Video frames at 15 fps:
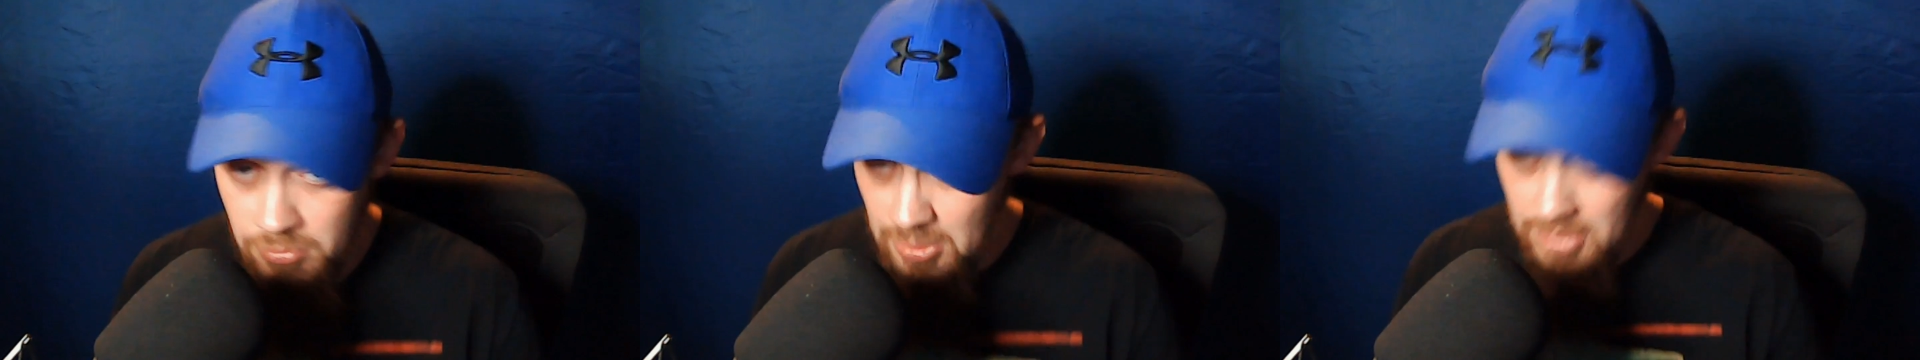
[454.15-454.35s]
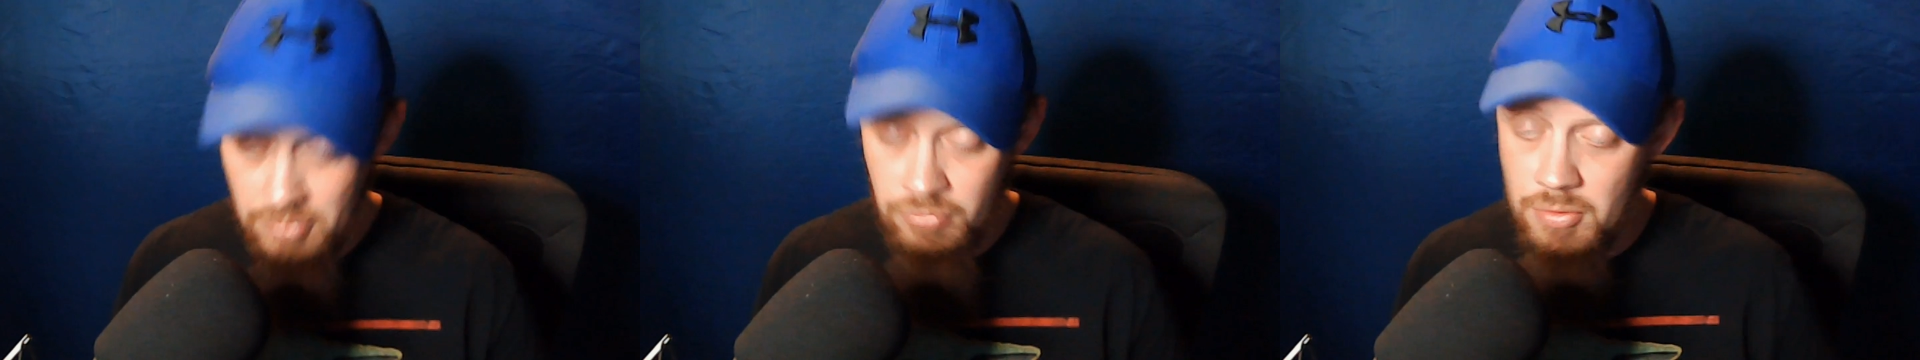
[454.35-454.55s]
I
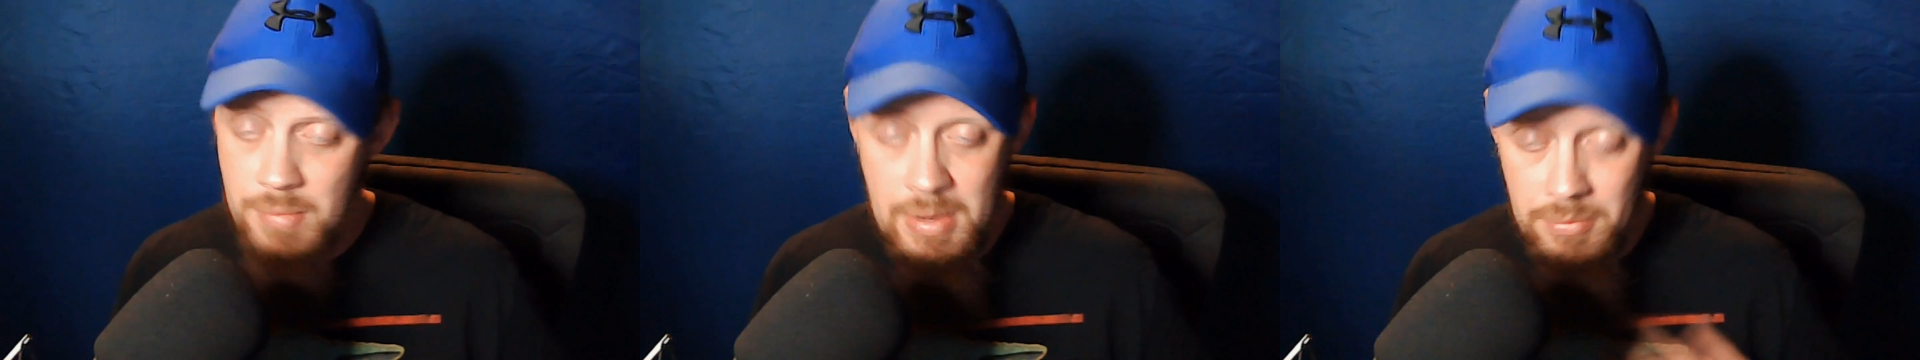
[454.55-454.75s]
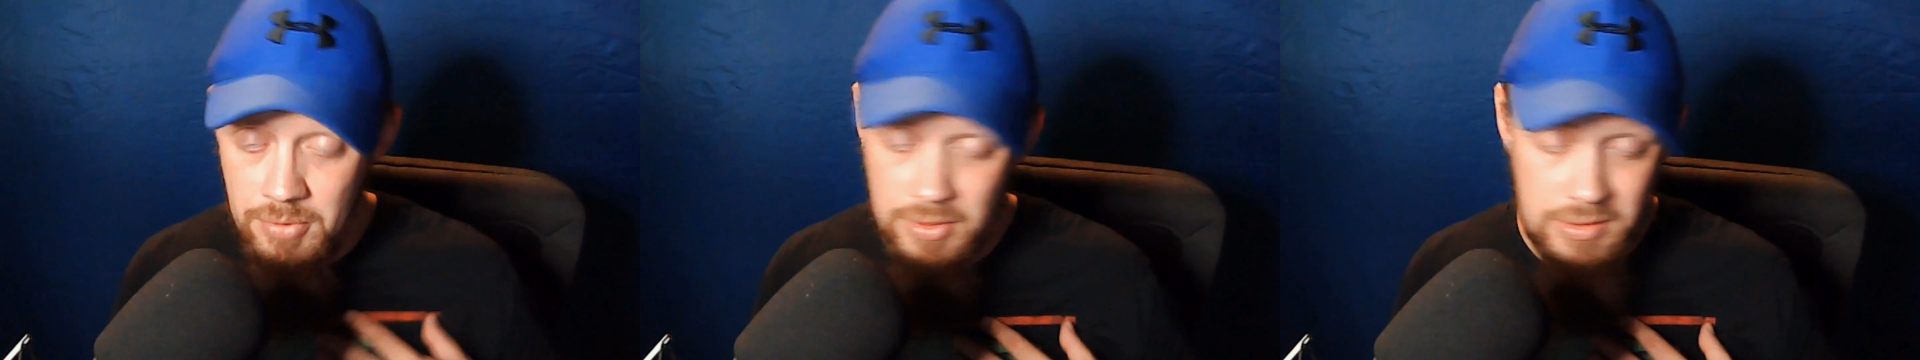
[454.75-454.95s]
don't
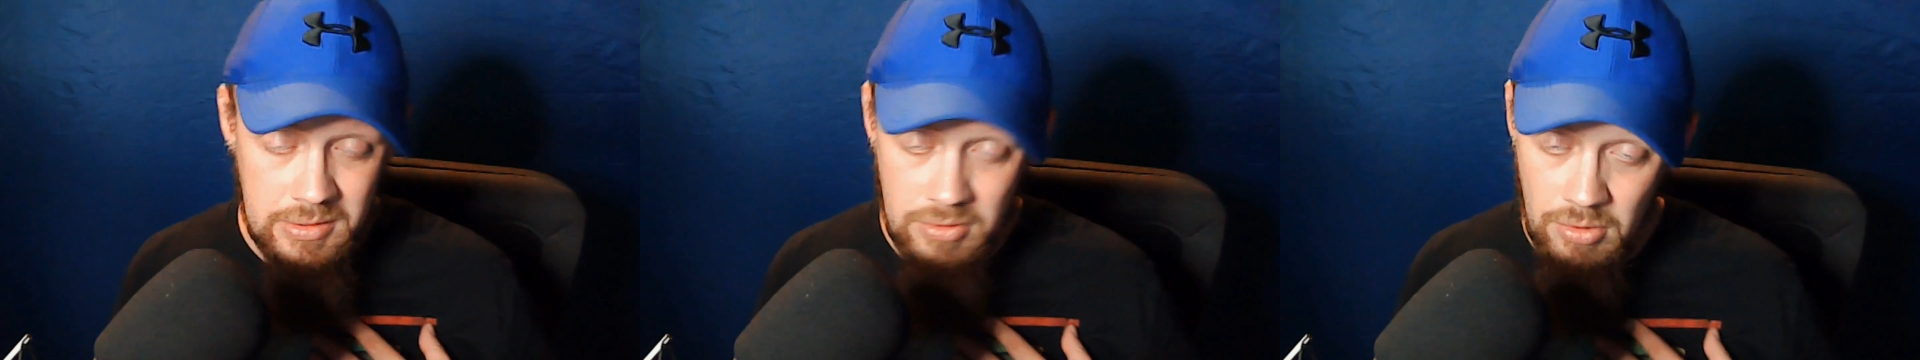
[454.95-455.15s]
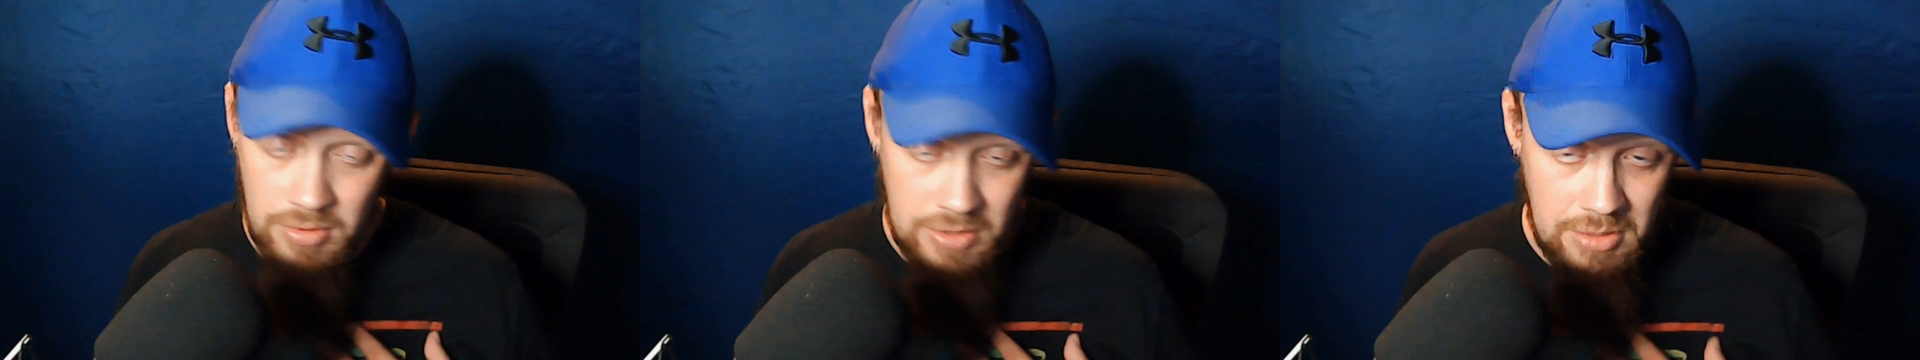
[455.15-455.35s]
remember
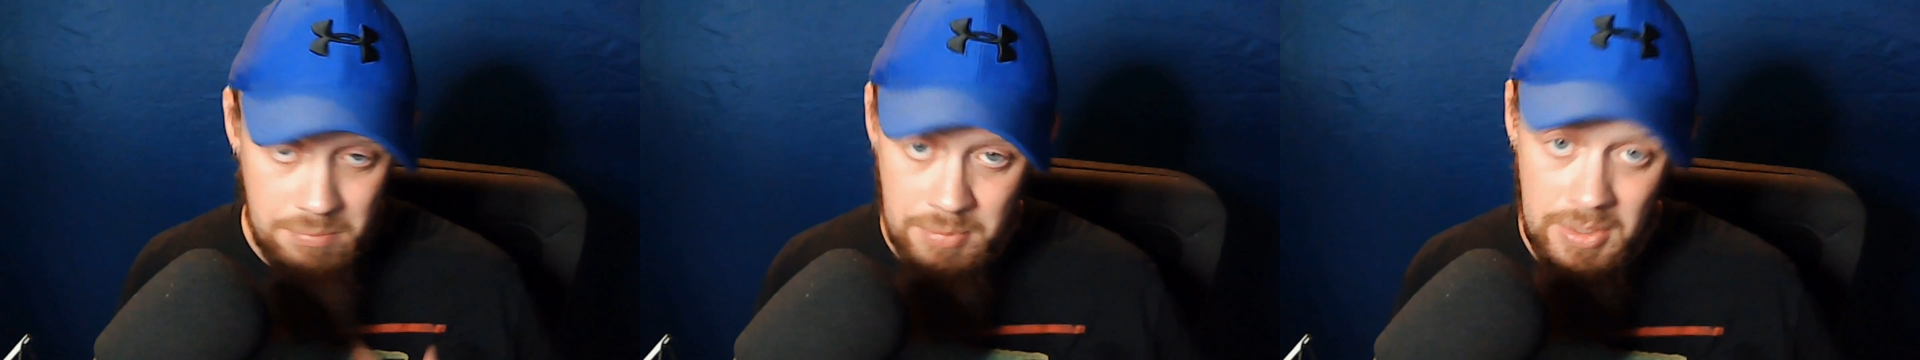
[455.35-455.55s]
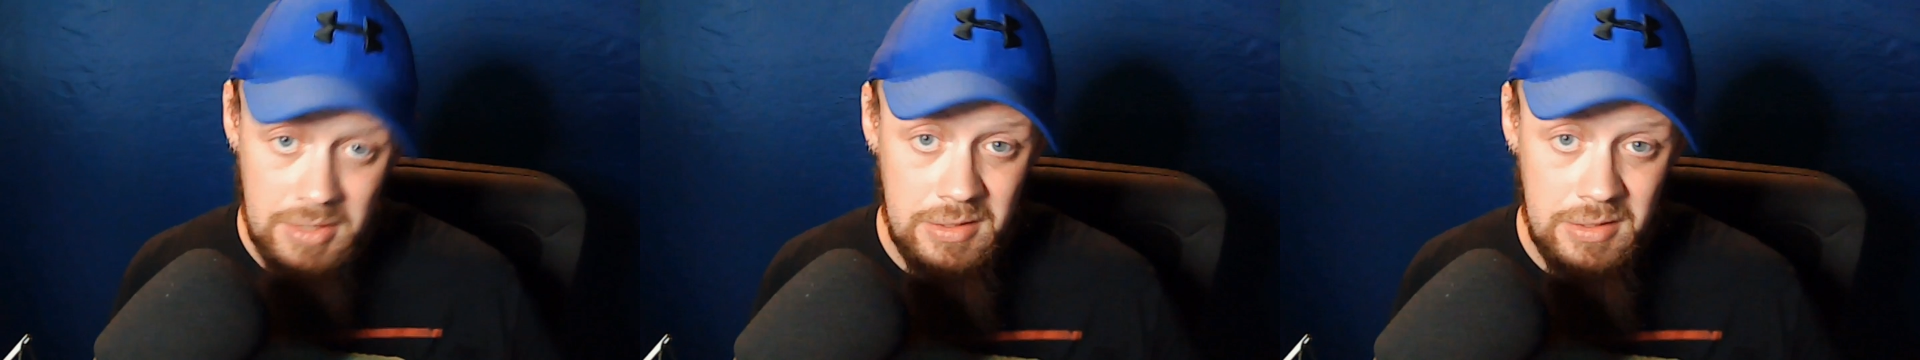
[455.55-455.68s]
installing it, but it